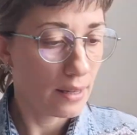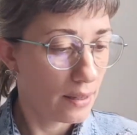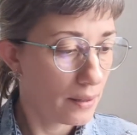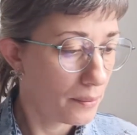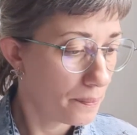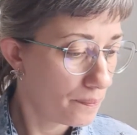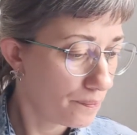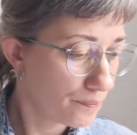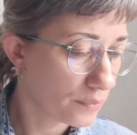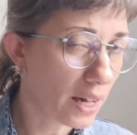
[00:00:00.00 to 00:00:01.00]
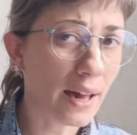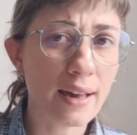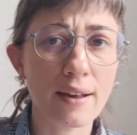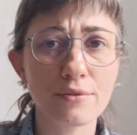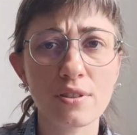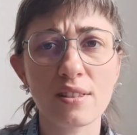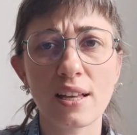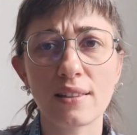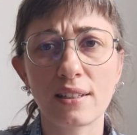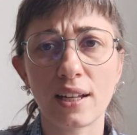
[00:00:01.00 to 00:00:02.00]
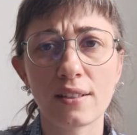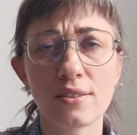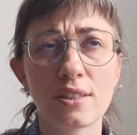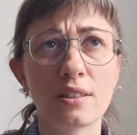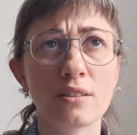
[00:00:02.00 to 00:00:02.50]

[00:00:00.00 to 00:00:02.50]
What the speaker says: I have to say that